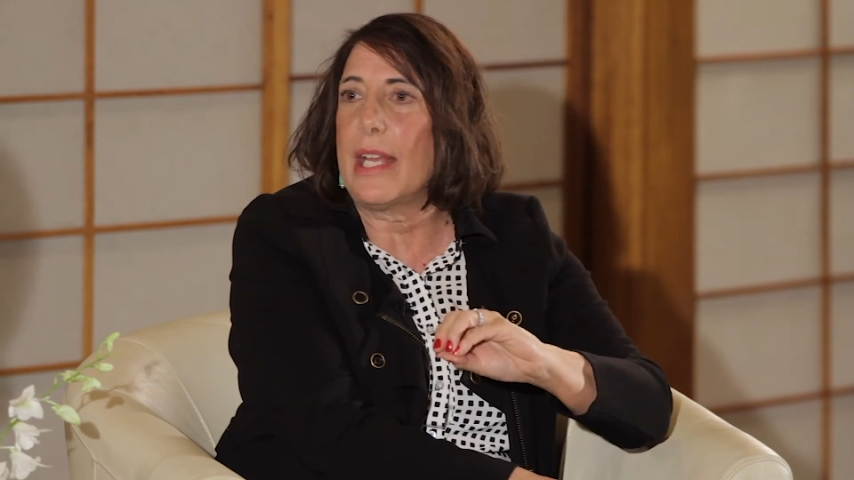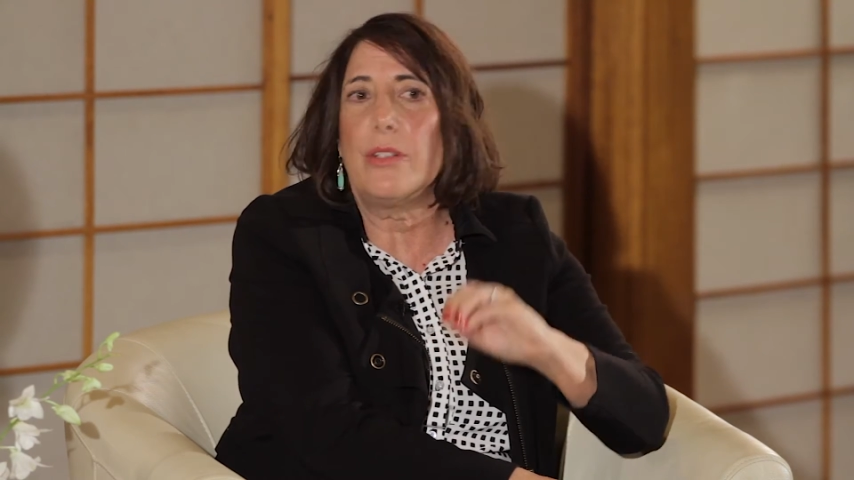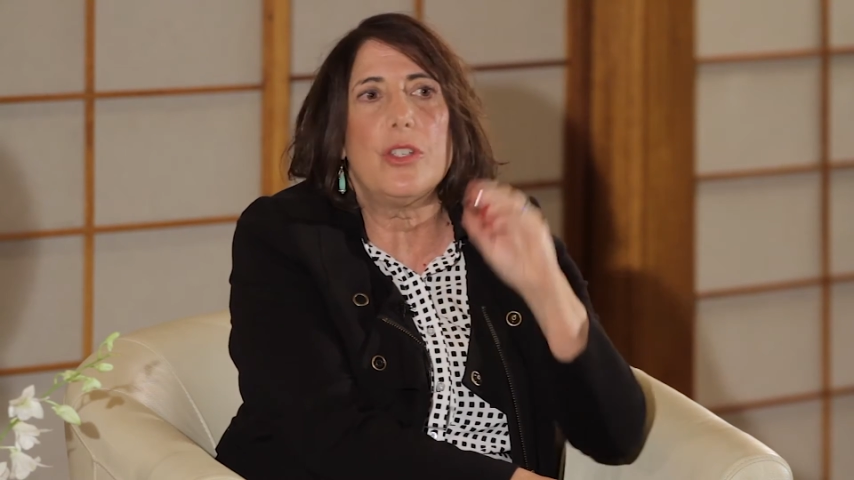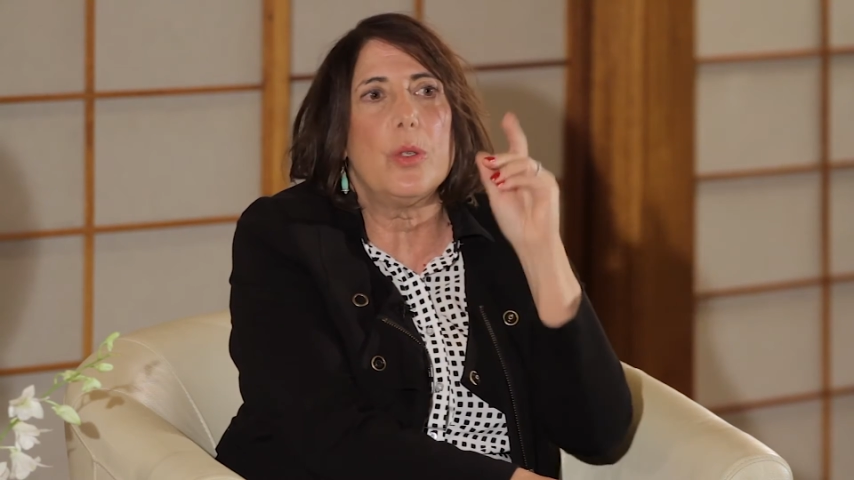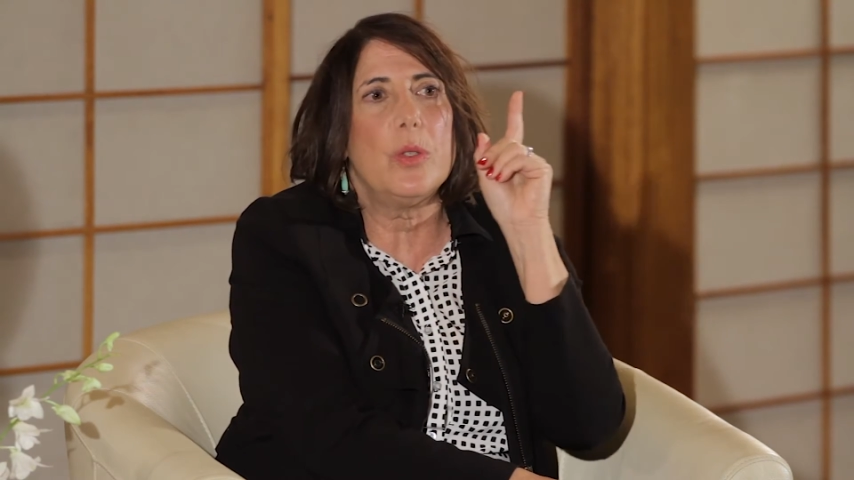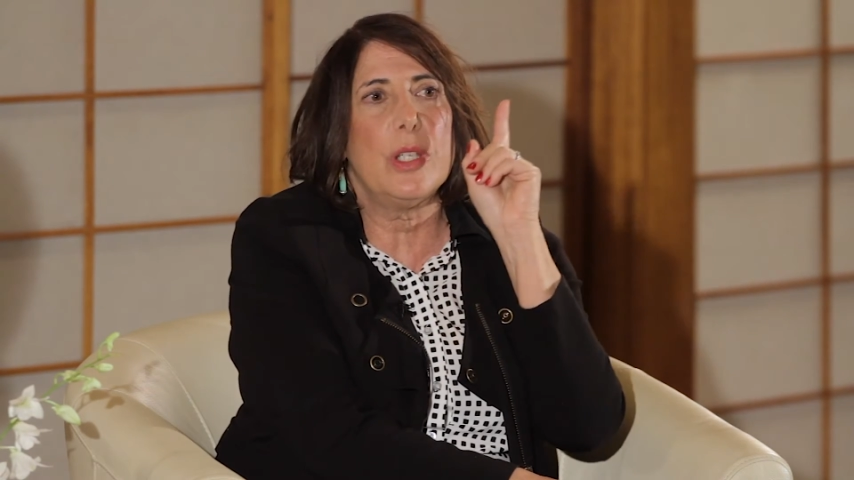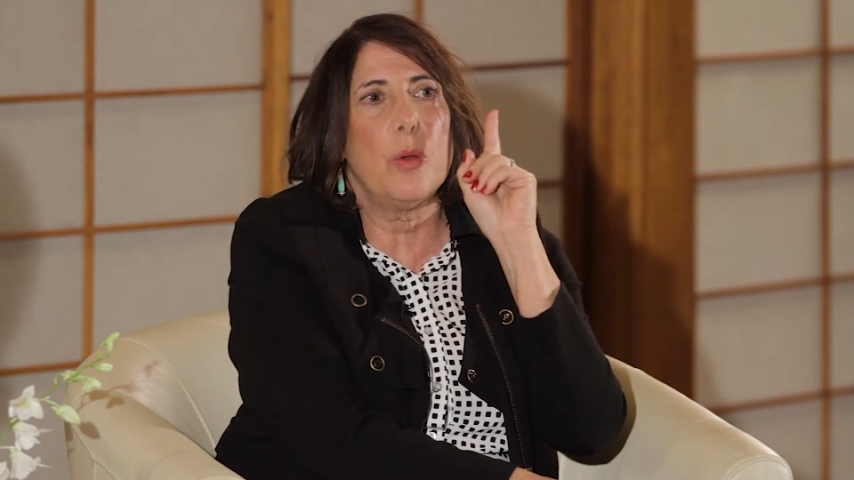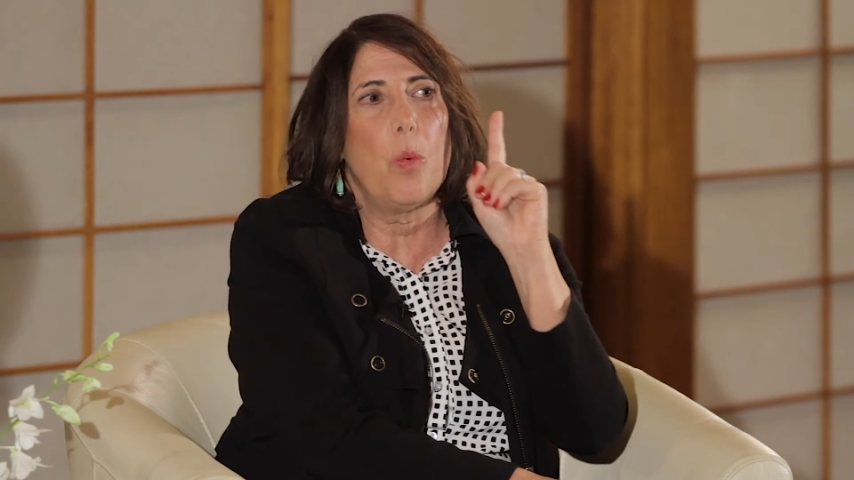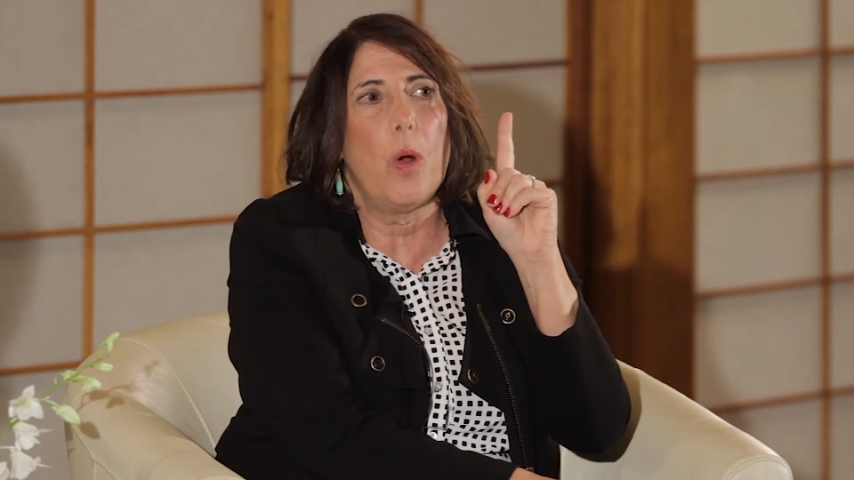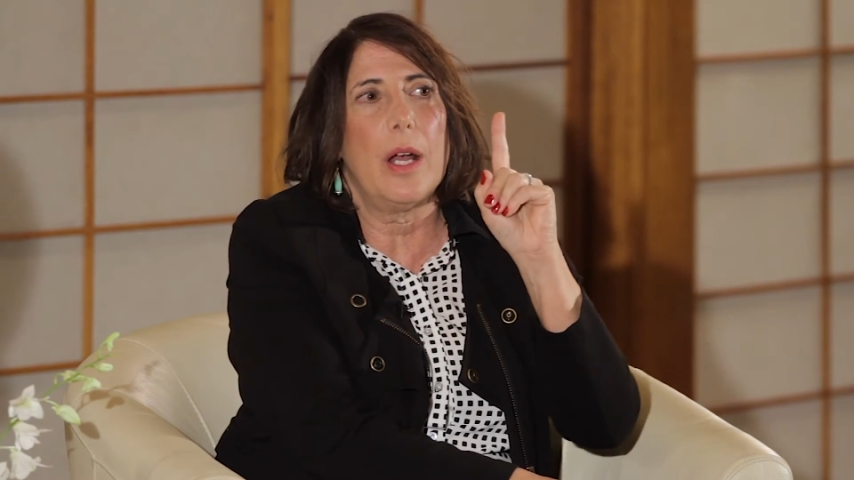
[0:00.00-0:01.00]
and
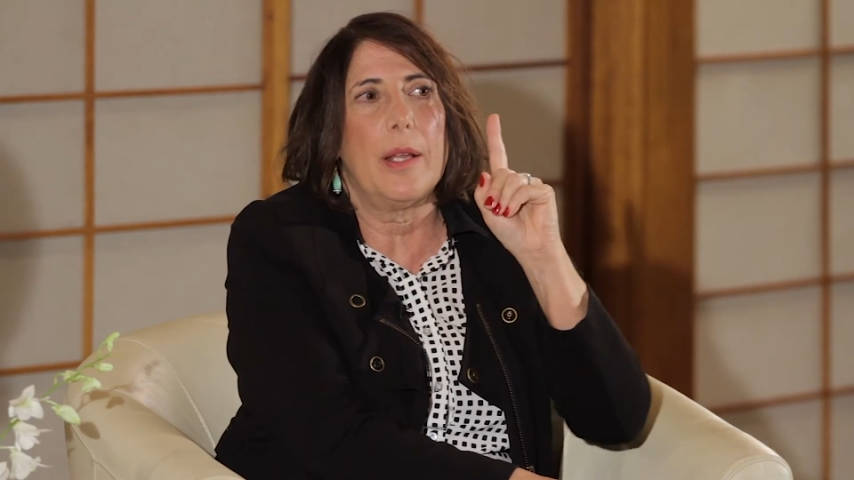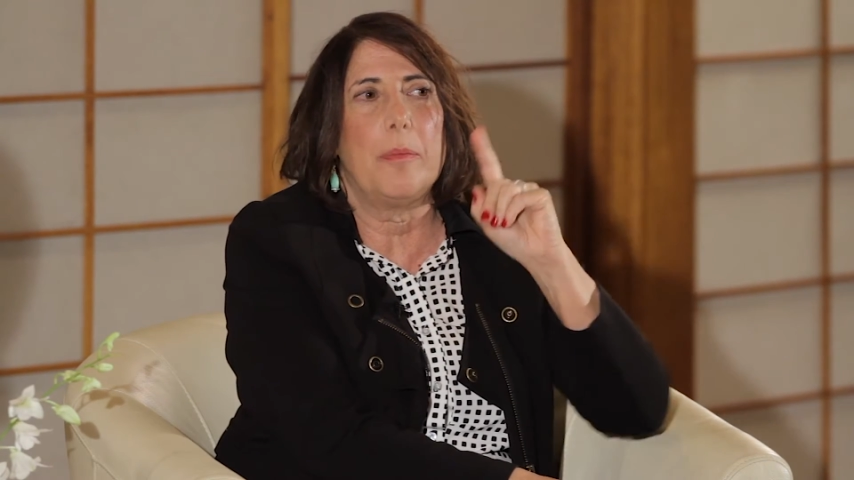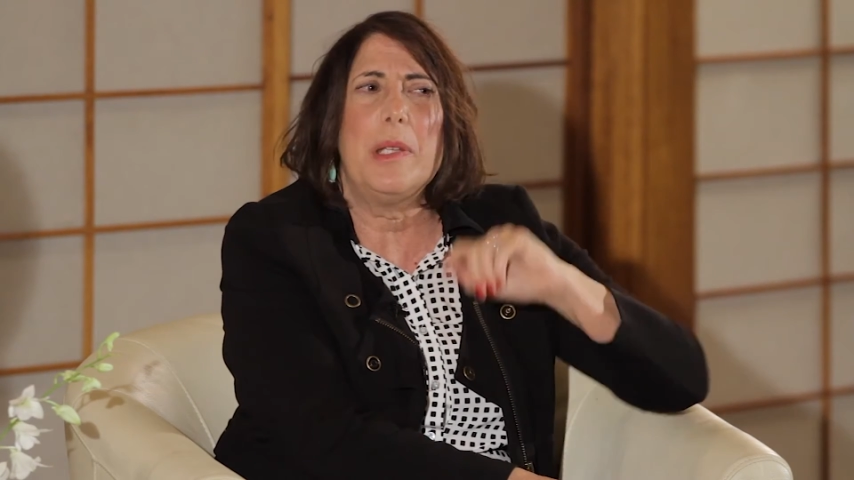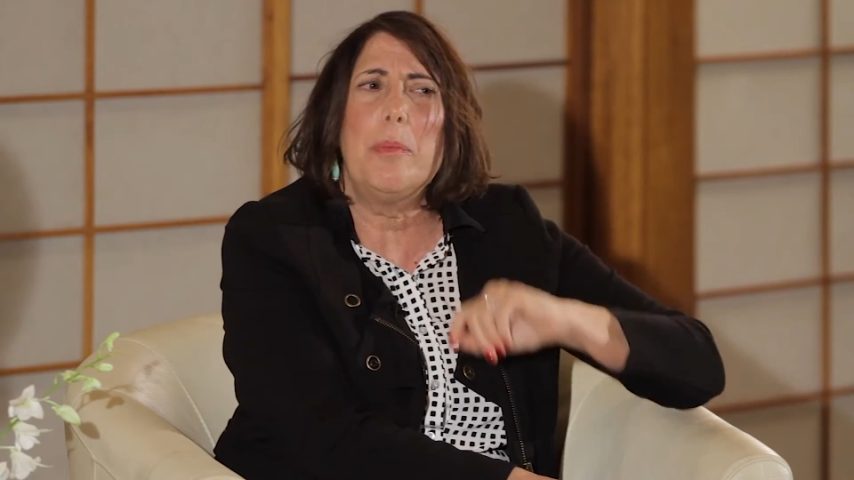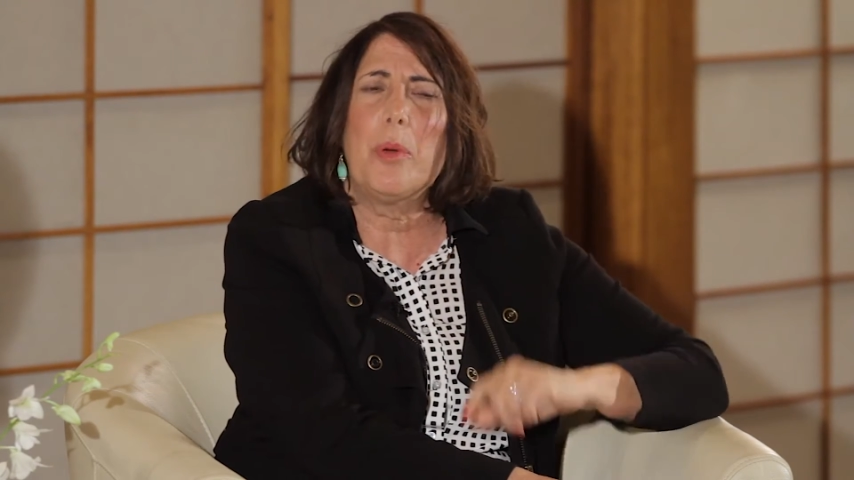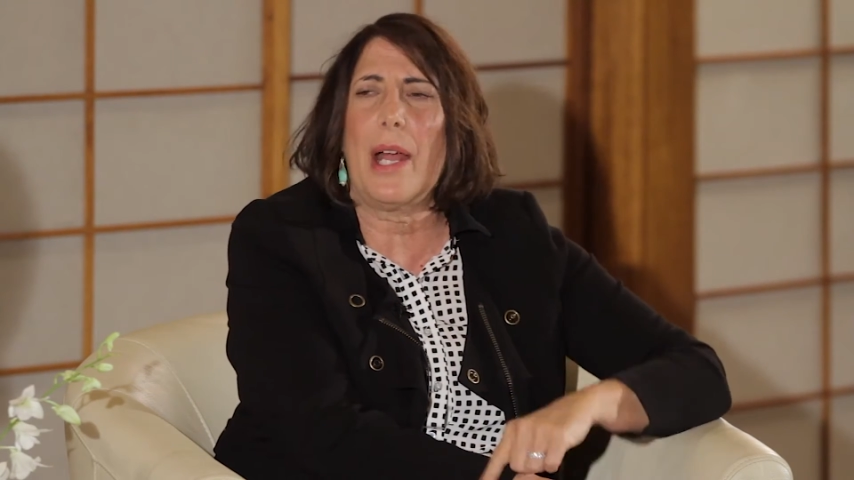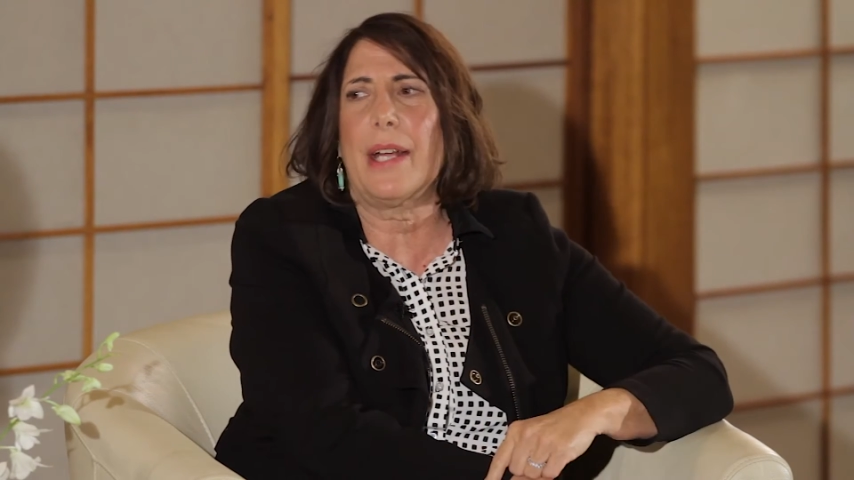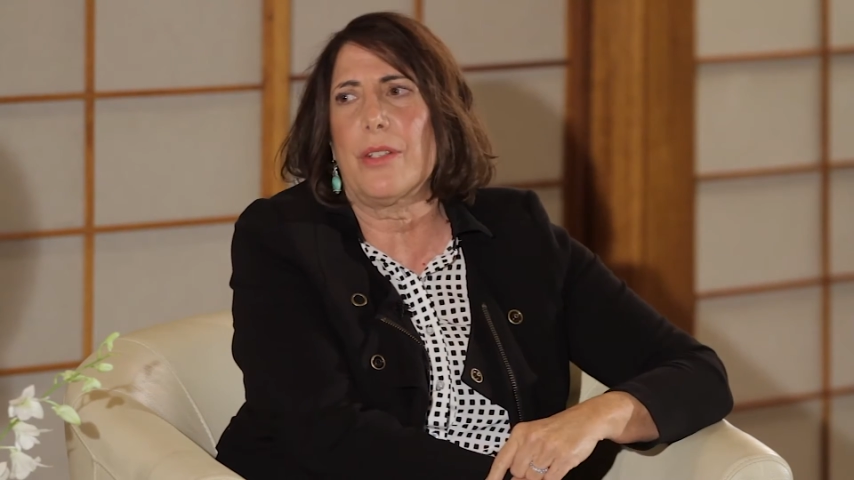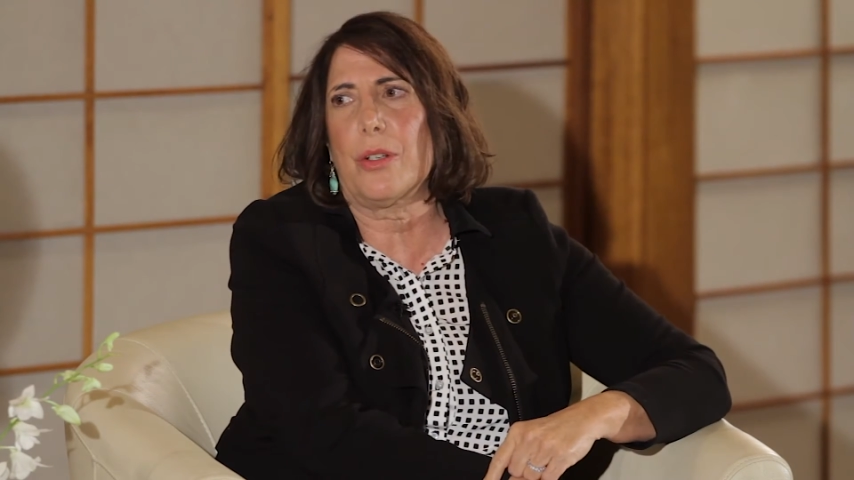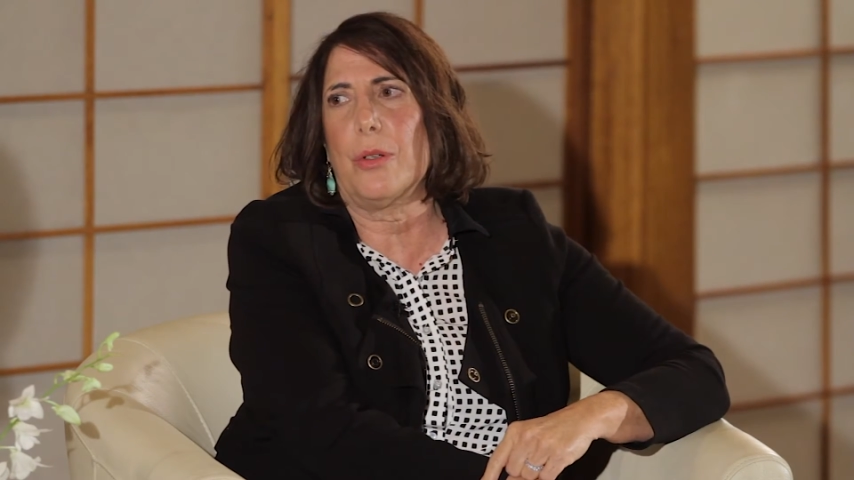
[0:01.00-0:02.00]
choosing one. Be
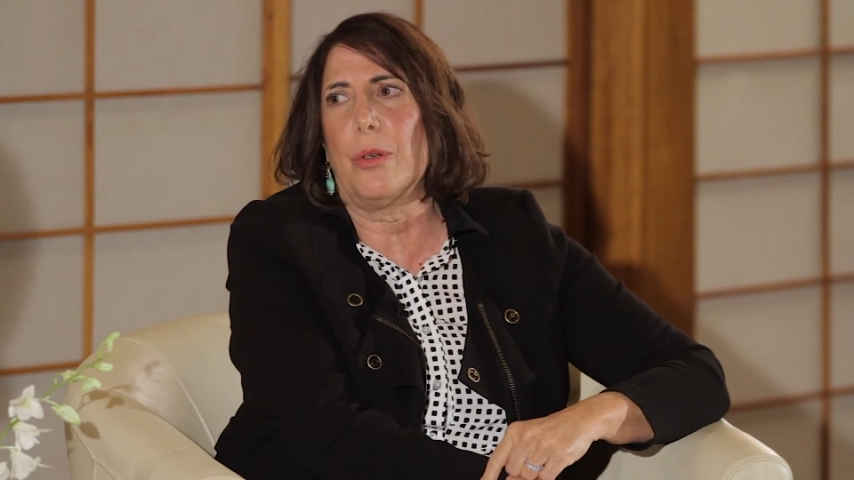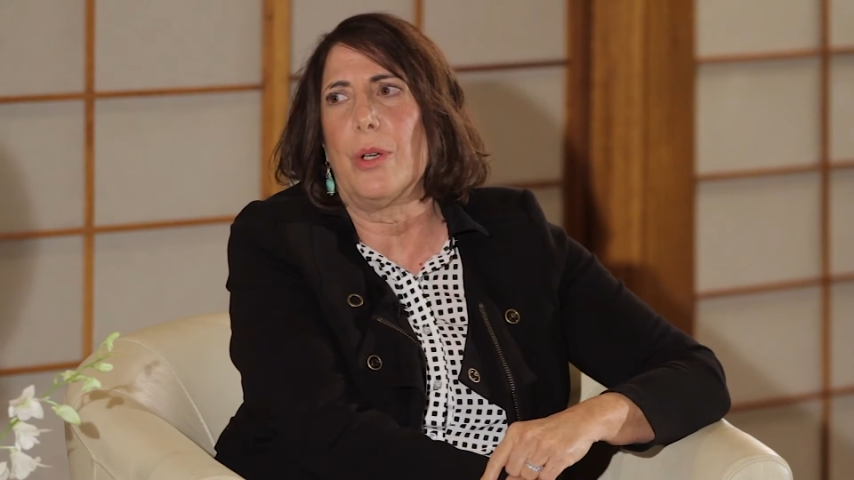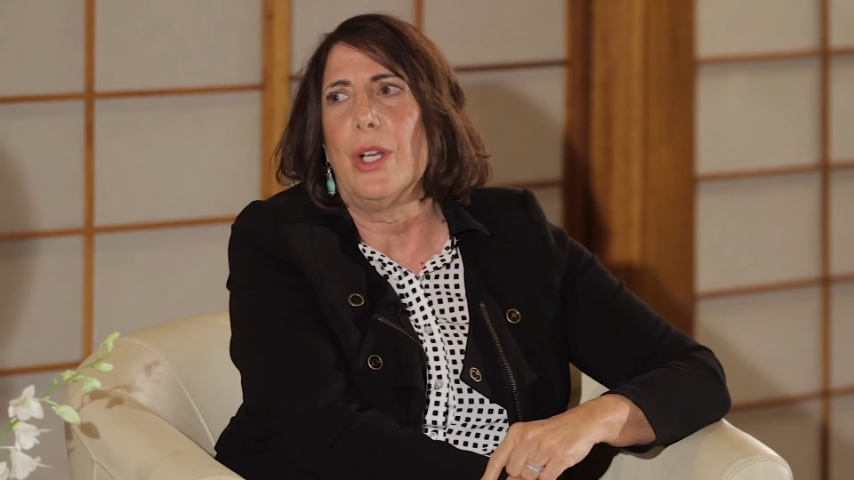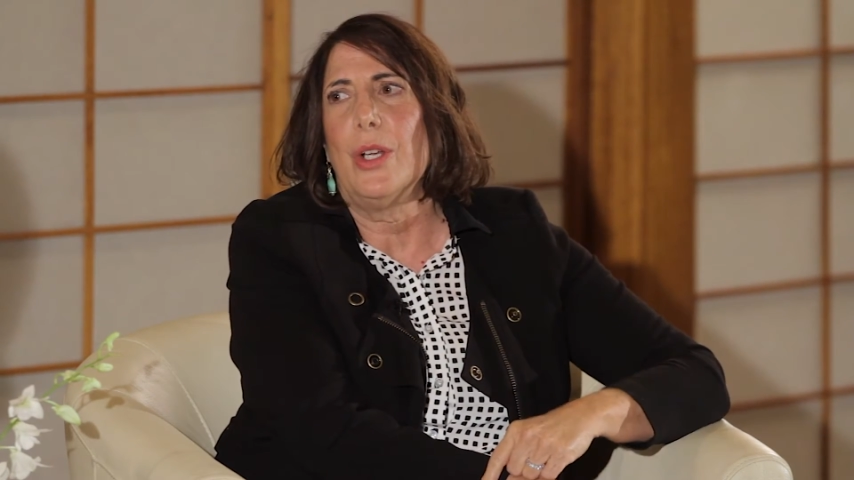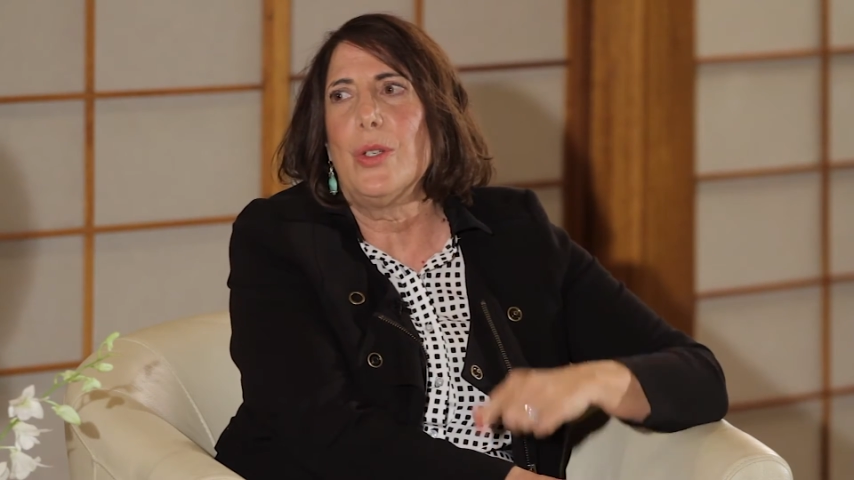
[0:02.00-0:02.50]
practical.